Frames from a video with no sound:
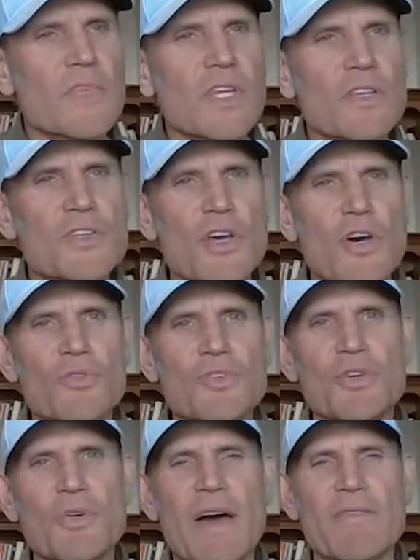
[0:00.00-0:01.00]
So do
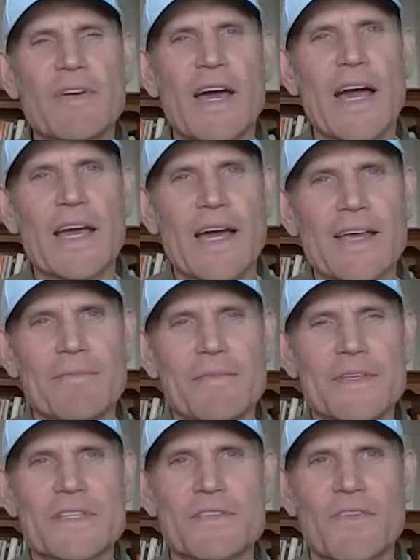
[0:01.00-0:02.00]
you have
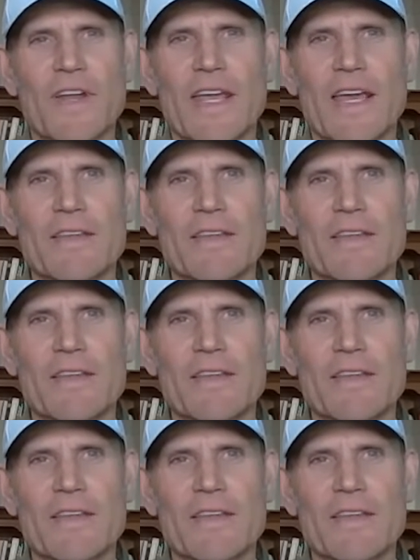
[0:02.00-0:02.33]
this is funny.